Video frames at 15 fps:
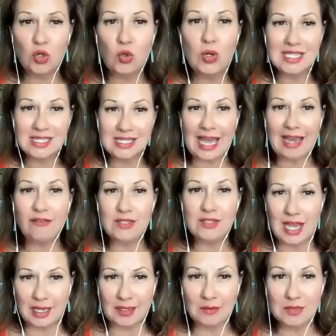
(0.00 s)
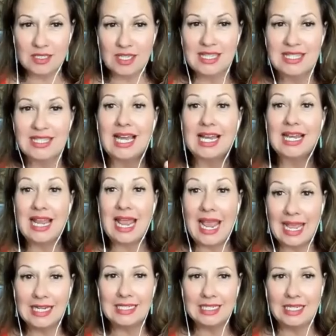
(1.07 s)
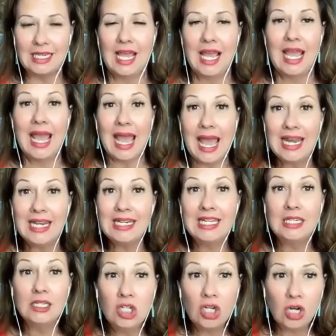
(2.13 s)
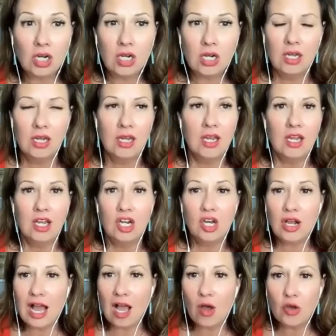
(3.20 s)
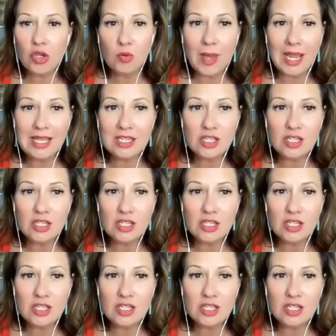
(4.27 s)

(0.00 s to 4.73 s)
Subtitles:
through his lifetimes and telling Andy, "Andy, look how you made